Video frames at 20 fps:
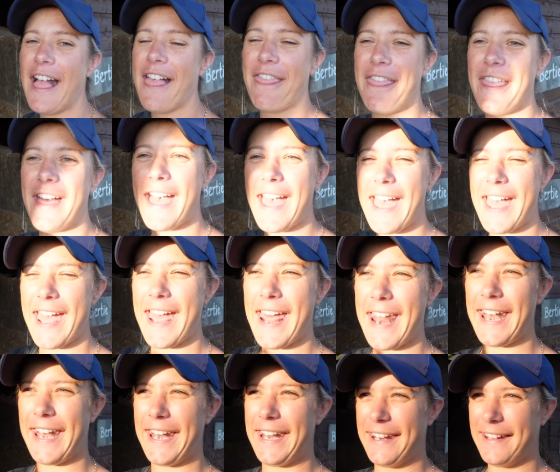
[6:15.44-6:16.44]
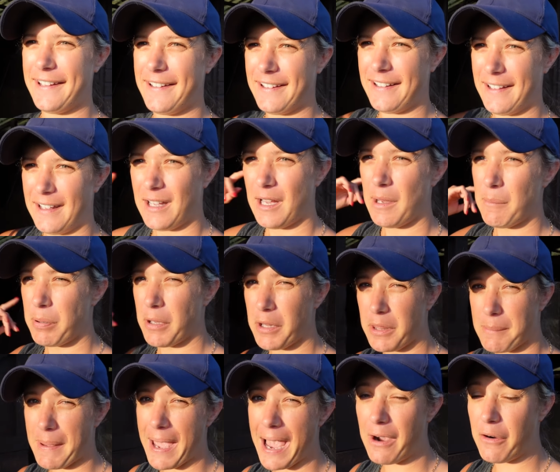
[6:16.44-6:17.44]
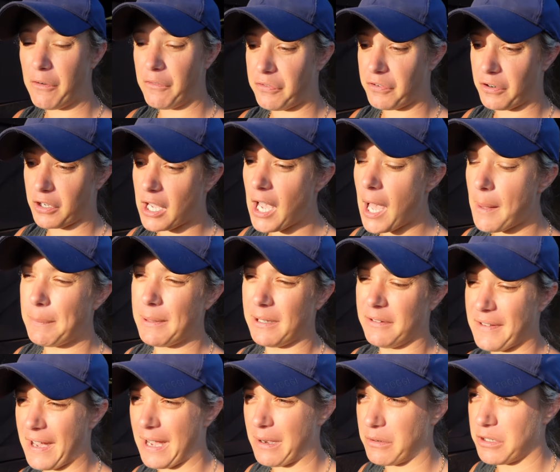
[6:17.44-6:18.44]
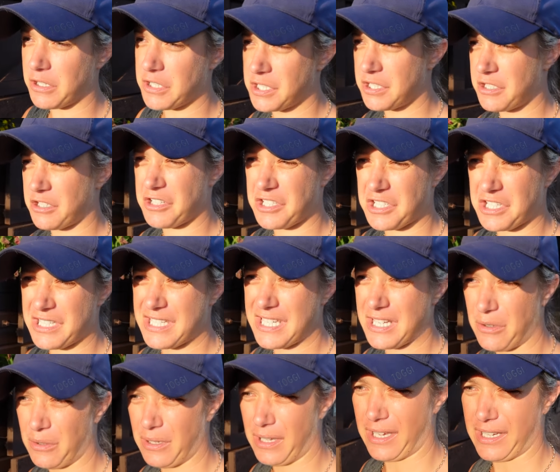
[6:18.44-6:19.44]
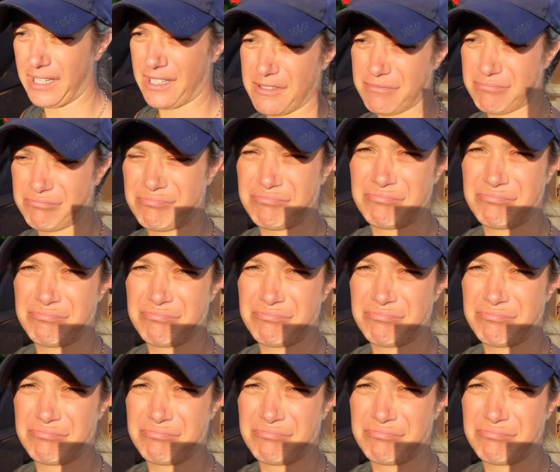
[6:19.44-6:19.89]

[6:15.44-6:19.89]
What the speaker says: Then put them out for a couple of hours, just until like